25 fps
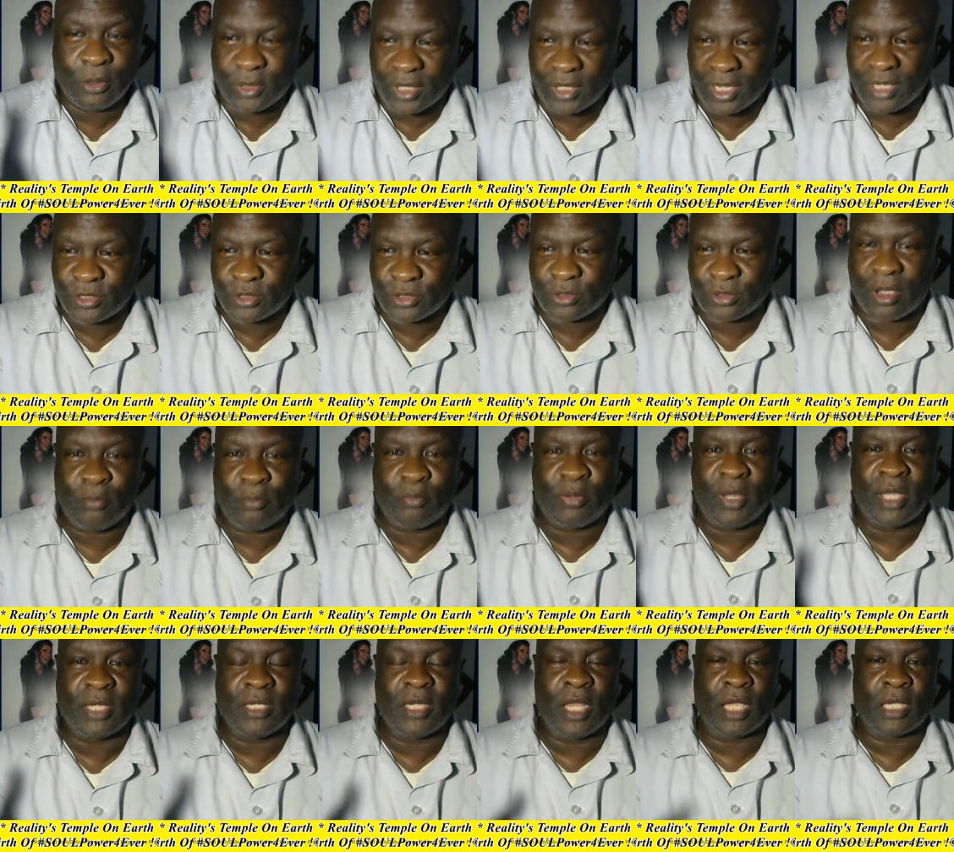okay, so I'm
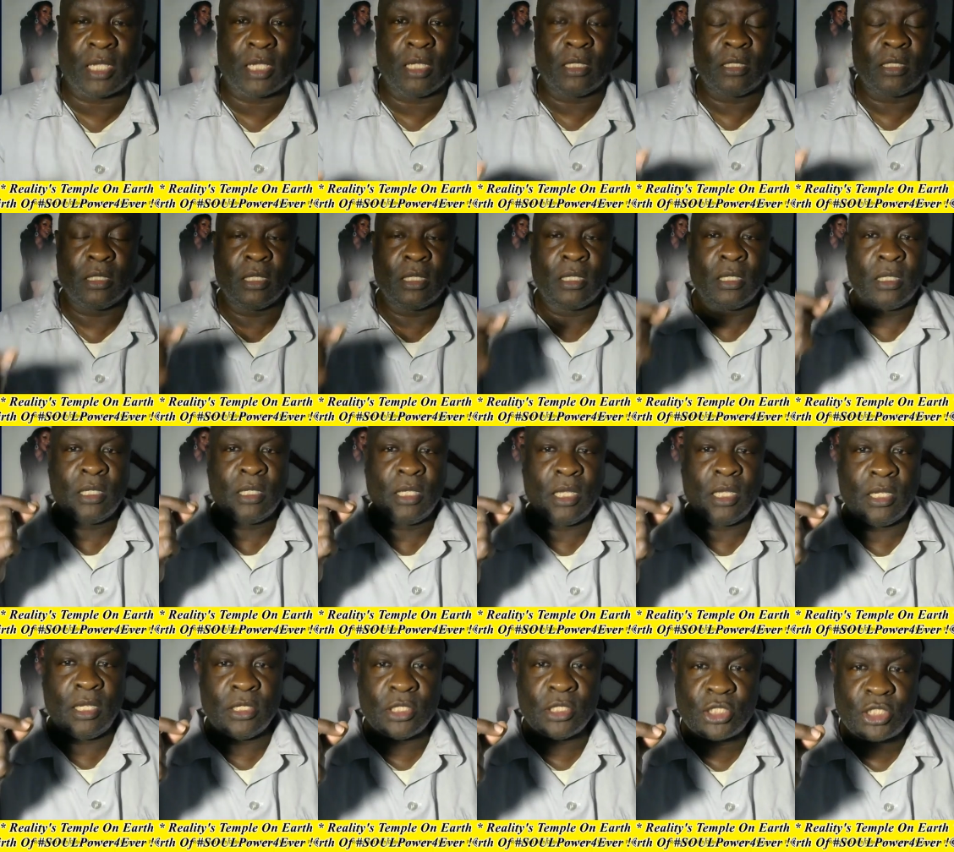butt naked
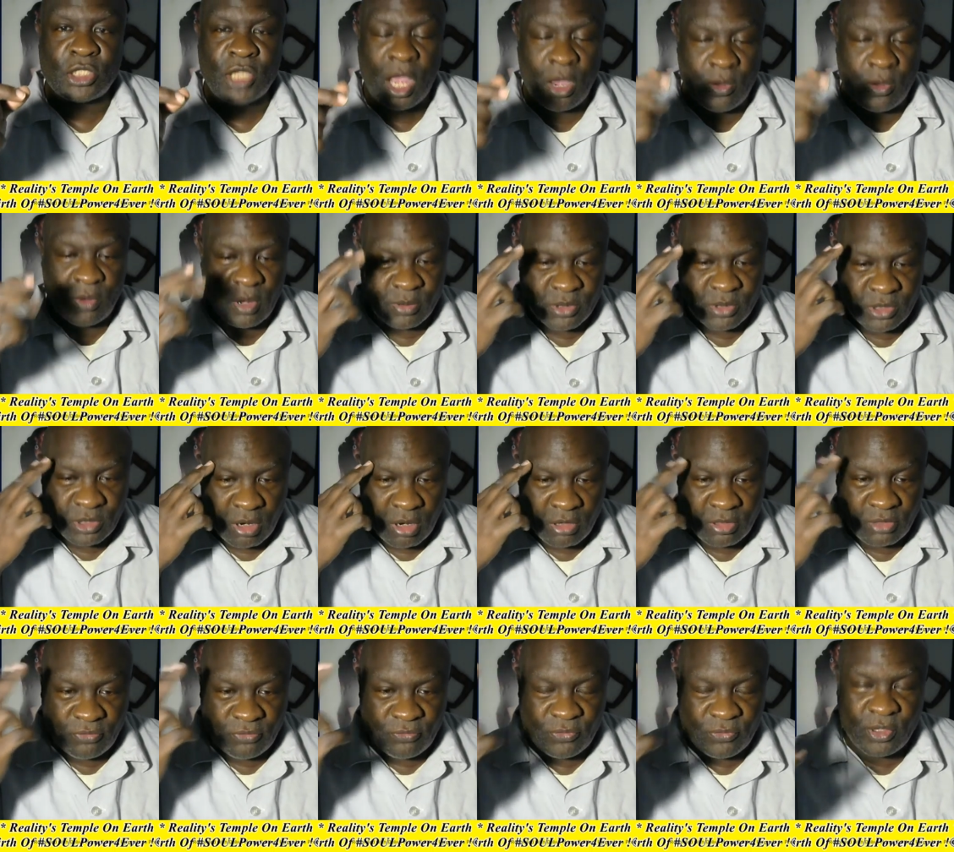in the shower and I'm
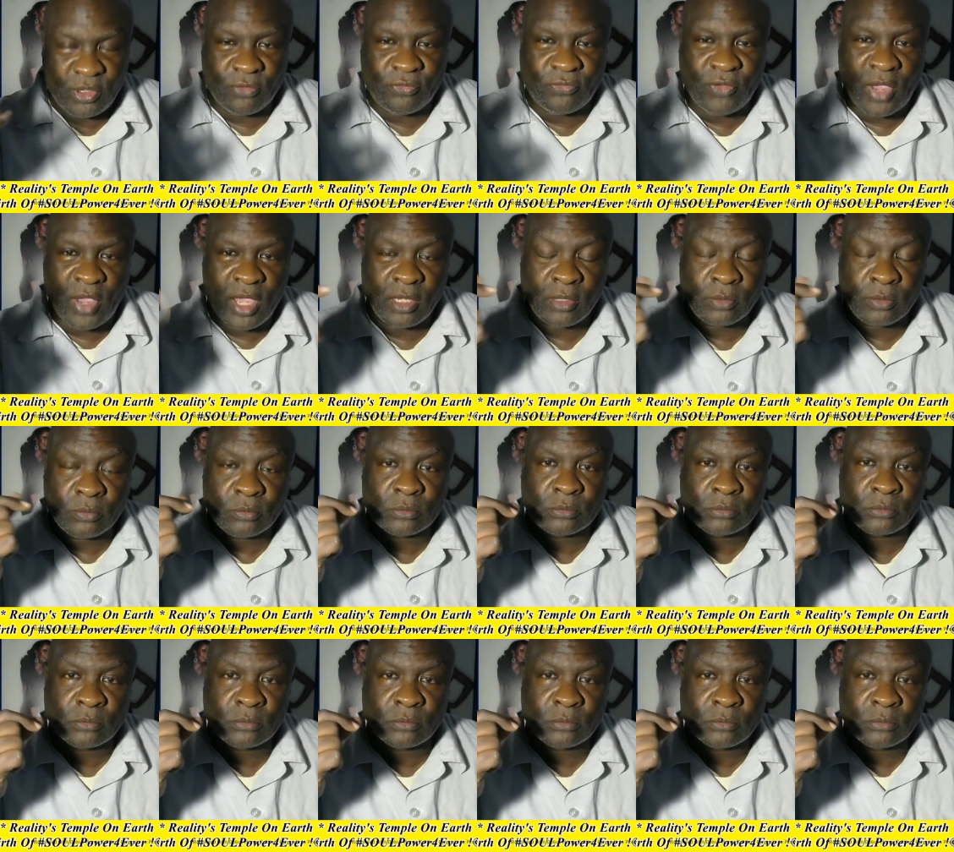starting to feel faint.